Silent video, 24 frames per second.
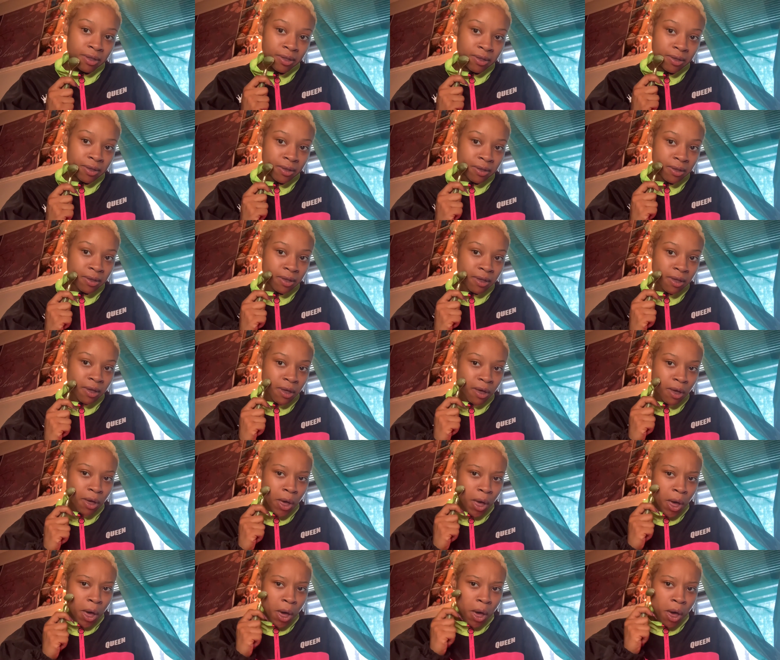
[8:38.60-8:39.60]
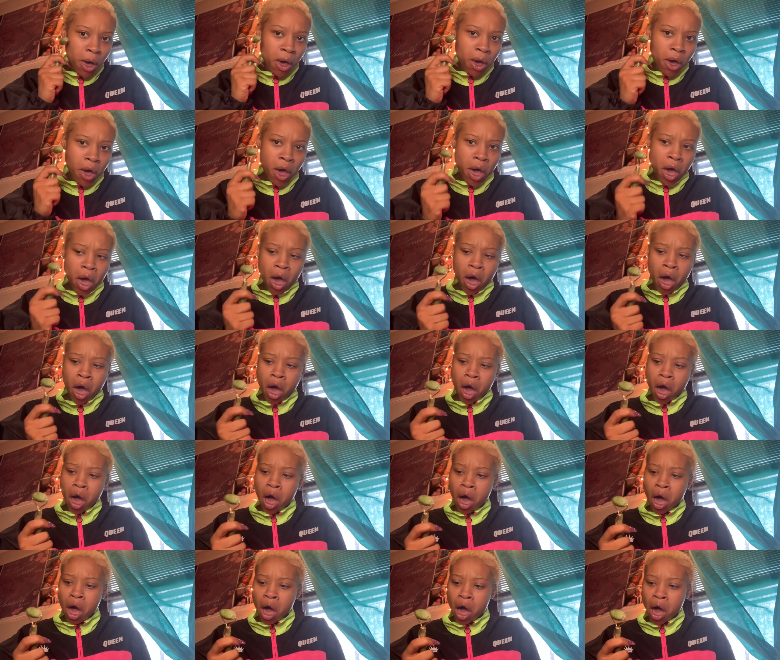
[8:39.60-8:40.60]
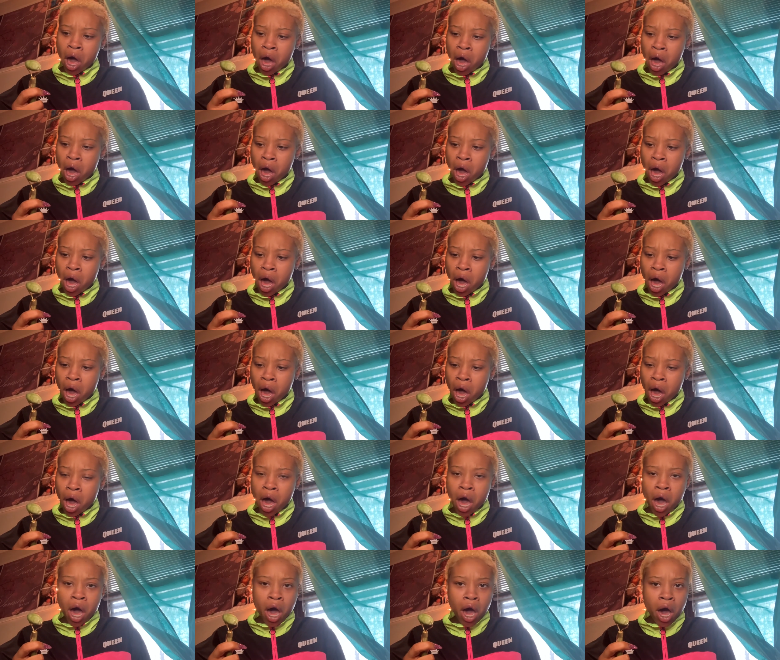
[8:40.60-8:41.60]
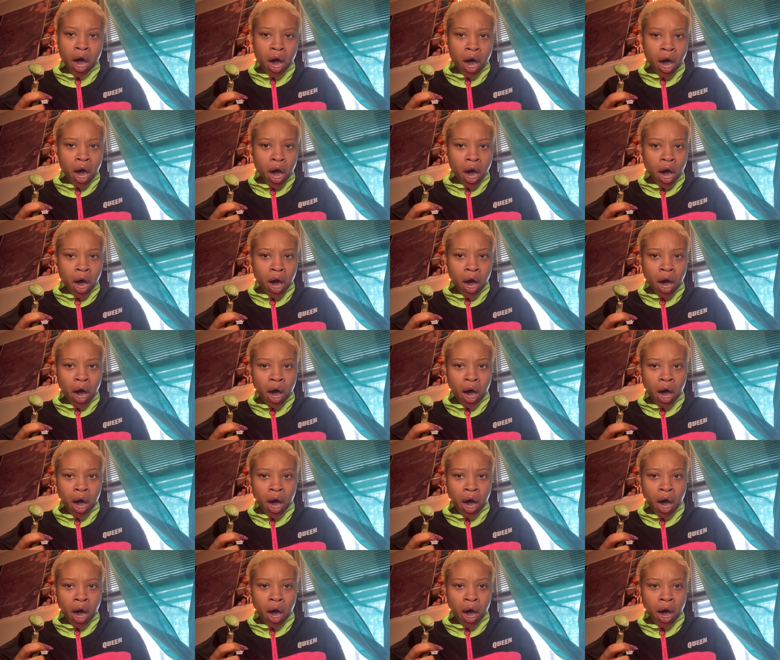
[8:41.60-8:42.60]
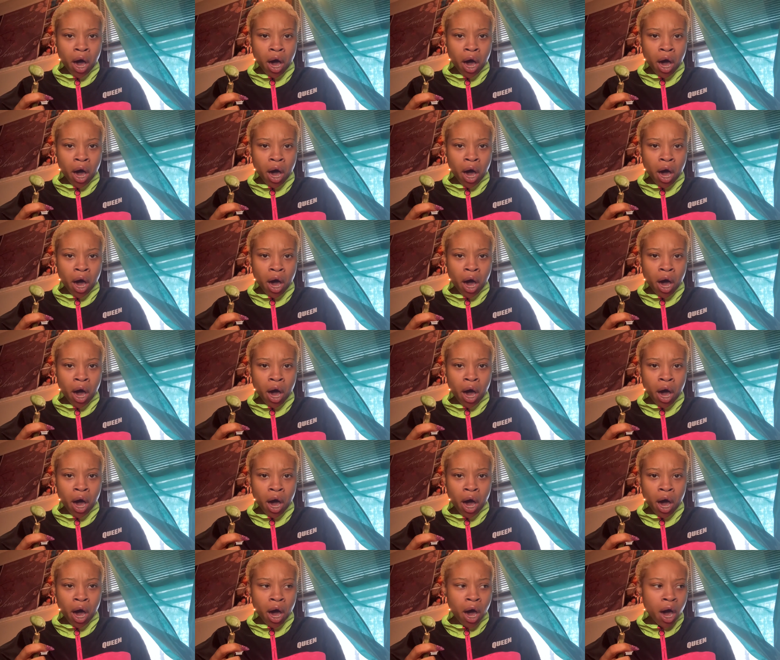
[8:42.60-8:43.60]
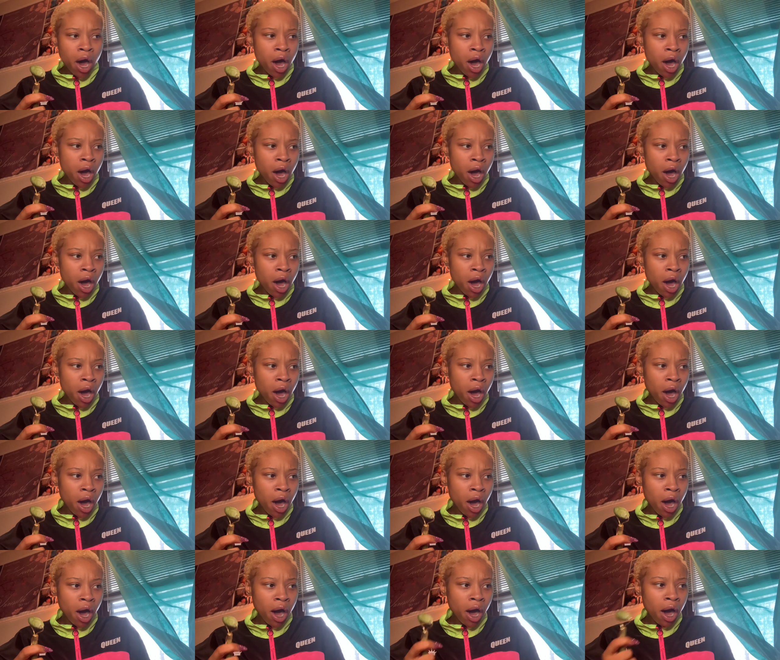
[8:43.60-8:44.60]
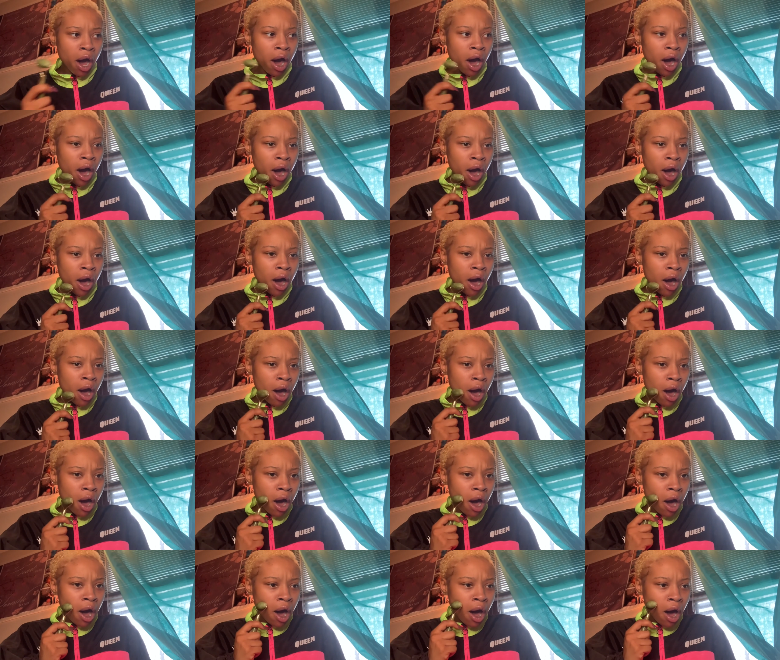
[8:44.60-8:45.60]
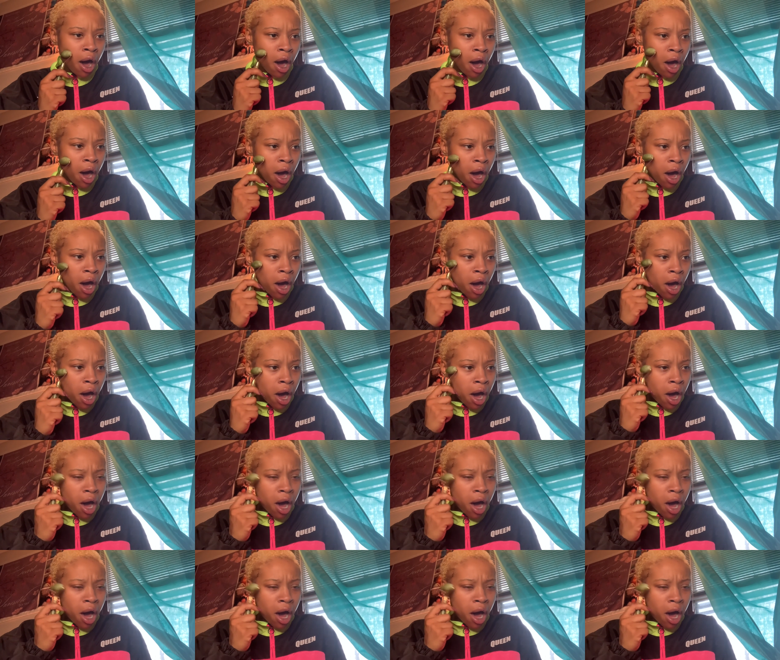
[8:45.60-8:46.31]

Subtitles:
(no one is talking)